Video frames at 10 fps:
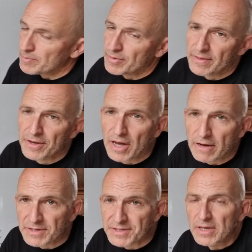rebreather
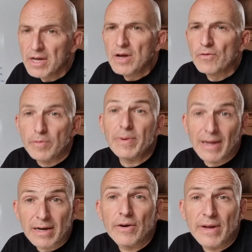divers will be
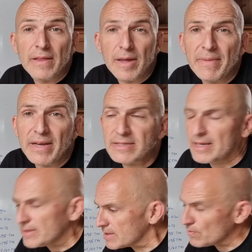like, oh yeah, that makes
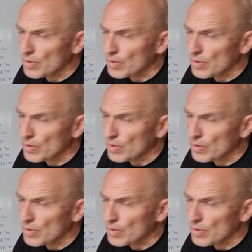sense.